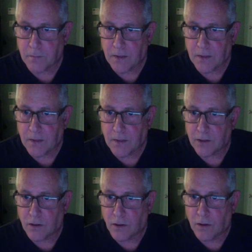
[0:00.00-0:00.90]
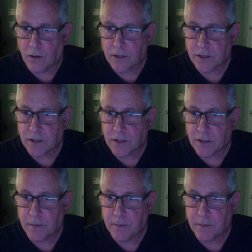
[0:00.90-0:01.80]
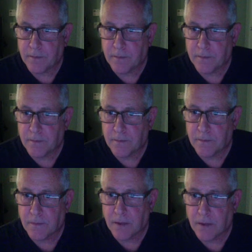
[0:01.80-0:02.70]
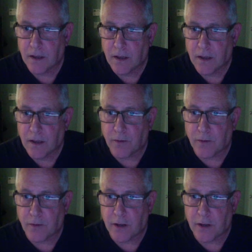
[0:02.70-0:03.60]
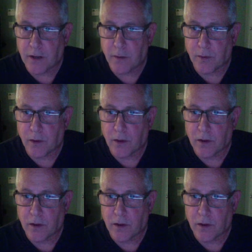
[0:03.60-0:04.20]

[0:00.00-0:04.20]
and it took all this time before it finally broke